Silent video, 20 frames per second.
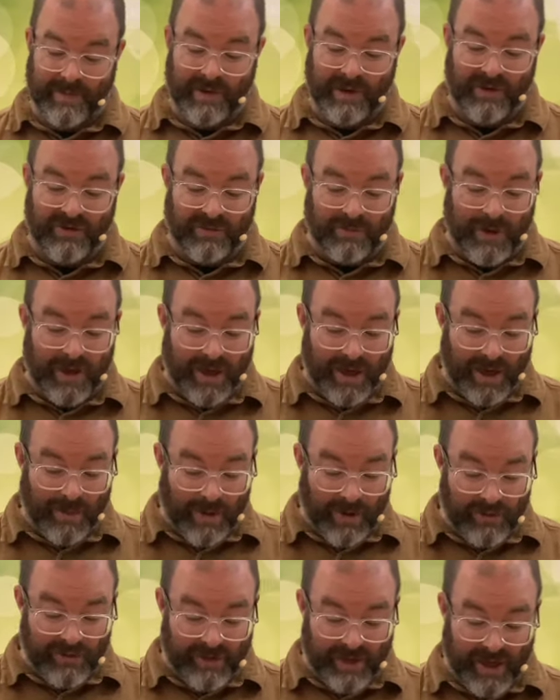It's speaking
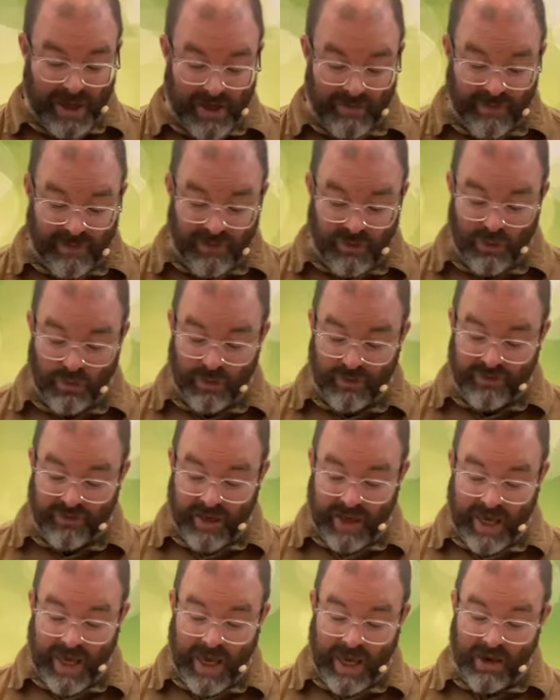about David, who was the
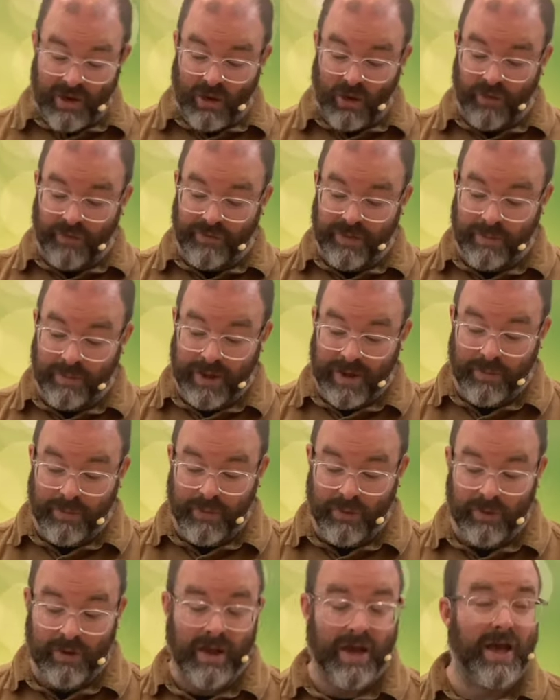king of the
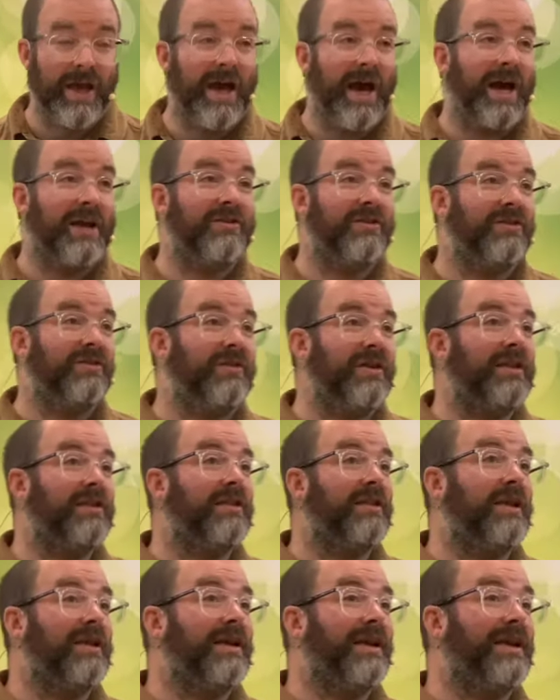people. And you
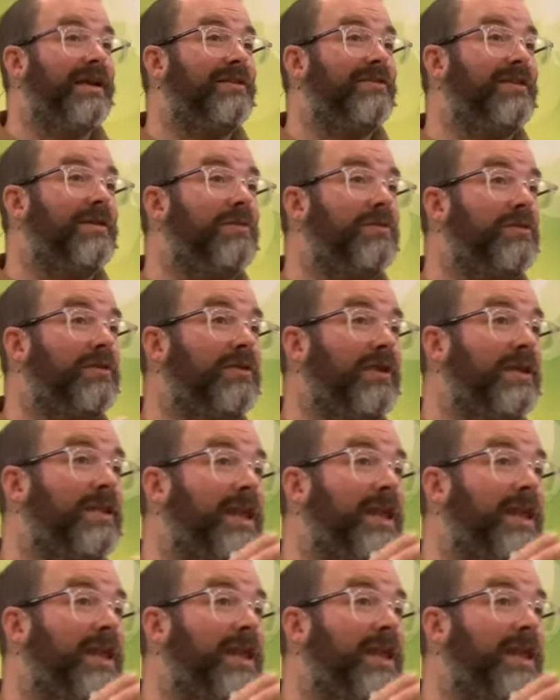see, it seems to be saying